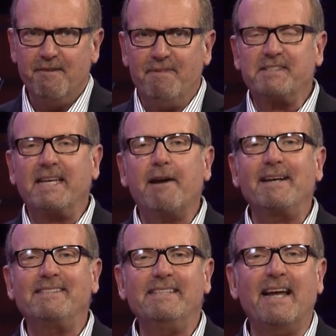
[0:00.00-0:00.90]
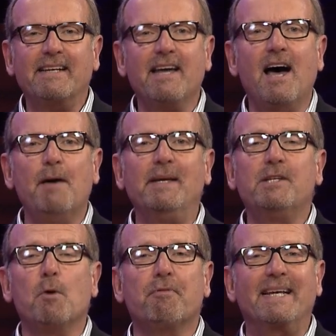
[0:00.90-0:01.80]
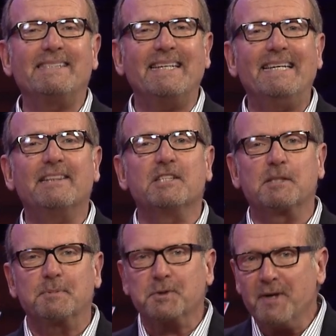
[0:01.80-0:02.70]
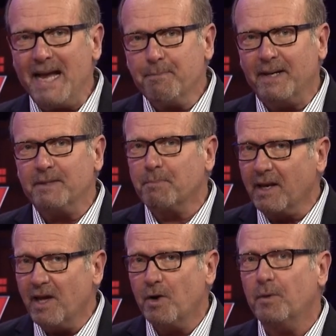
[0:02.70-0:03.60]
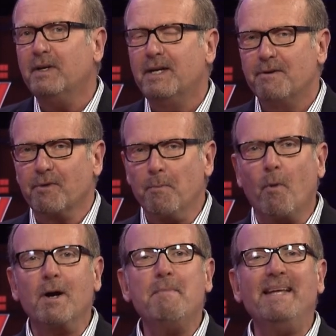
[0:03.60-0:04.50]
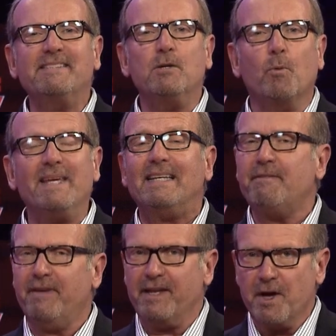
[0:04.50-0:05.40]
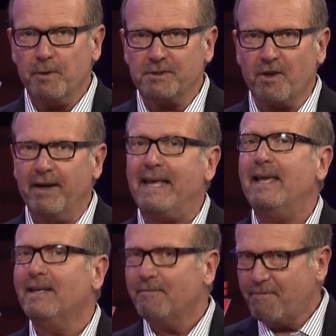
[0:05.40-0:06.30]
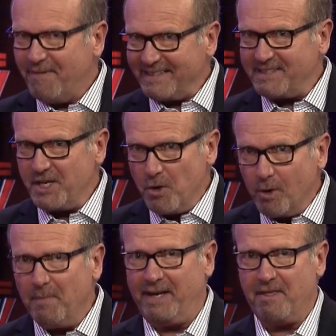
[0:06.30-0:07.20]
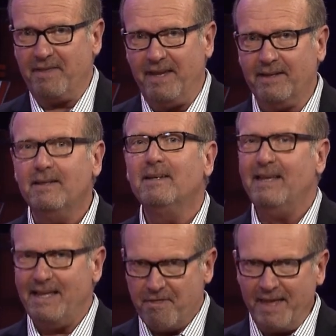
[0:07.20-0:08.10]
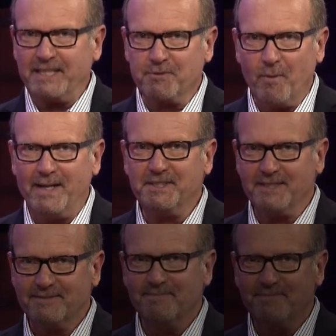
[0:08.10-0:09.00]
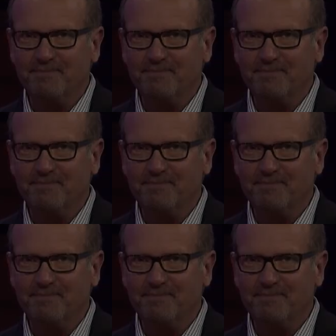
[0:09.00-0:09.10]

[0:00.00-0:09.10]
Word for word: Visit GaryKeesee.com and don't forget to hit the subscribe button below for more amazing weekly videos on fixing your money thing. And thanks for watching.